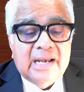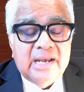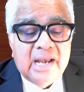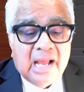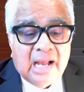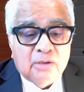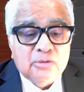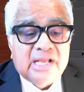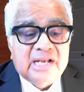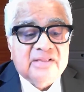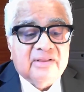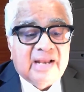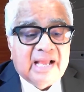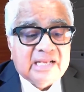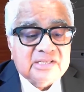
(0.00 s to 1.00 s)
and now there
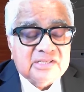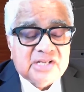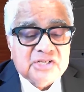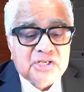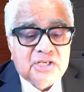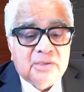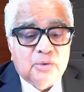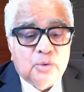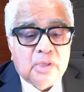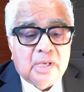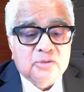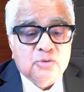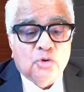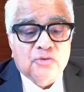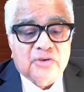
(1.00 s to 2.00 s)
is an accession,
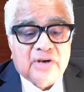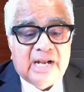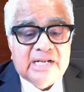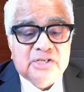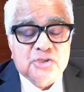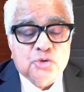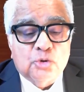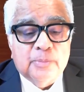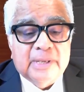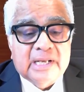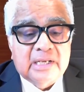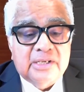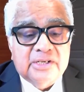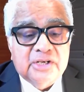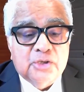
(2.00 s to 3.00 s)
those rights should be
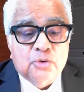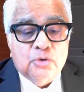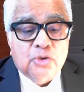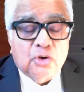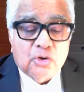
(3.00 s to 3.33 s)
continued.